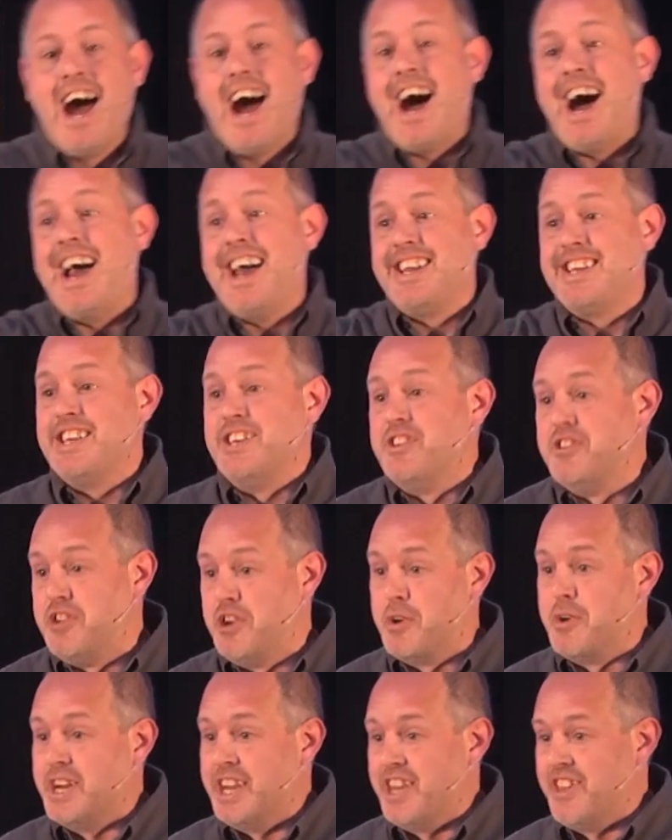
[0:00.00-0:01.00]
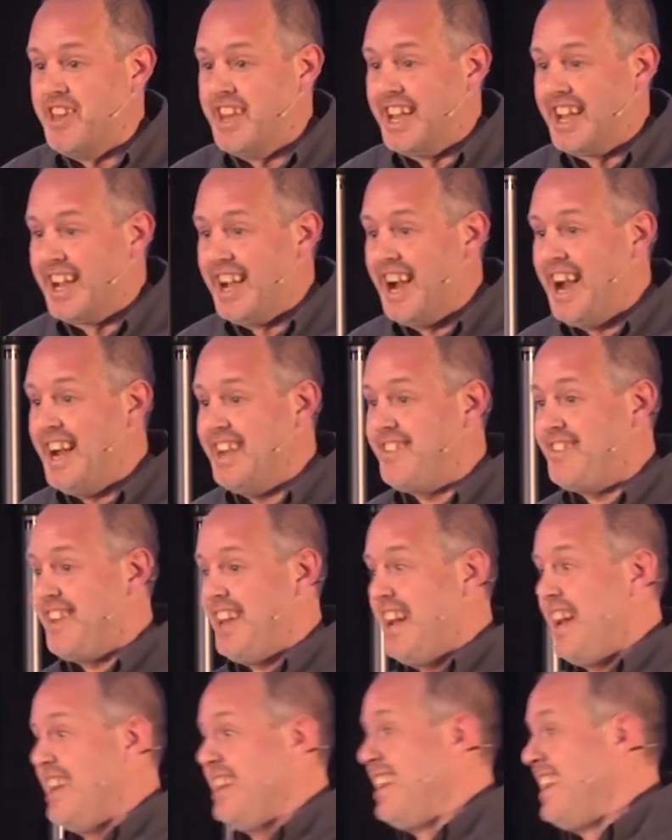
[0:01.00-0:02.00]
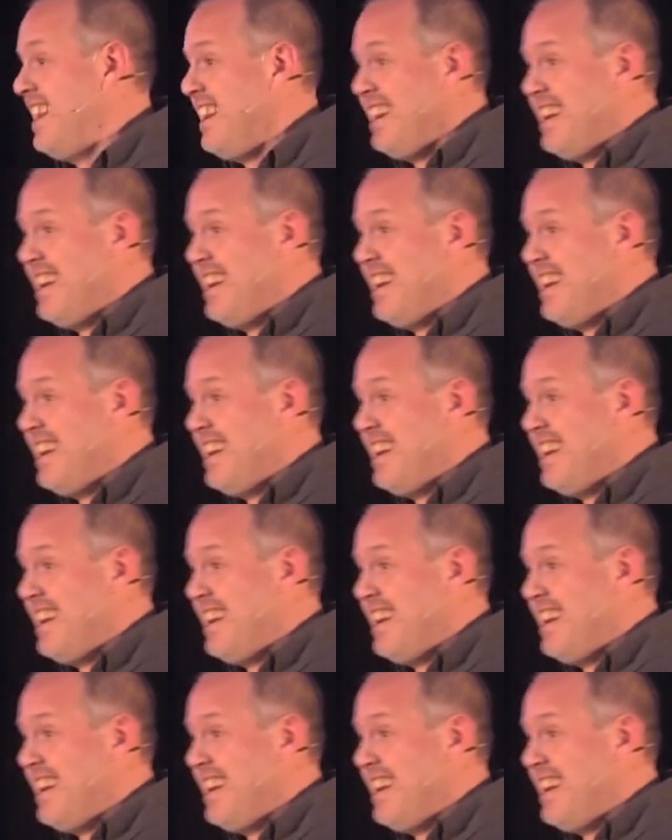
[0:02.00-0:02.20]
I didn't do anything. I said,